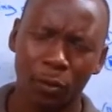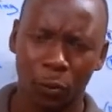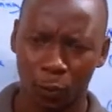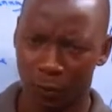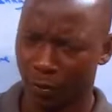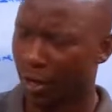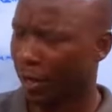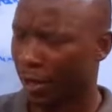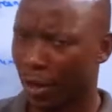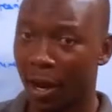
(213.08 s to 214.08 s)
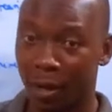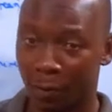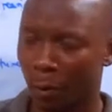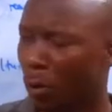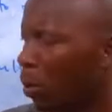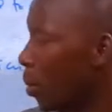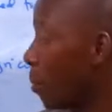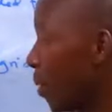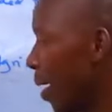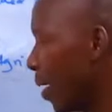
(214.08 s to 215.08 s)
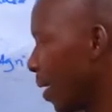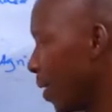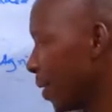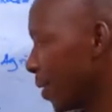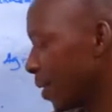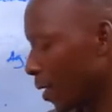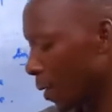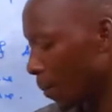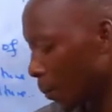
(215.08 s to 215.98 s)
tools like handful, pangas,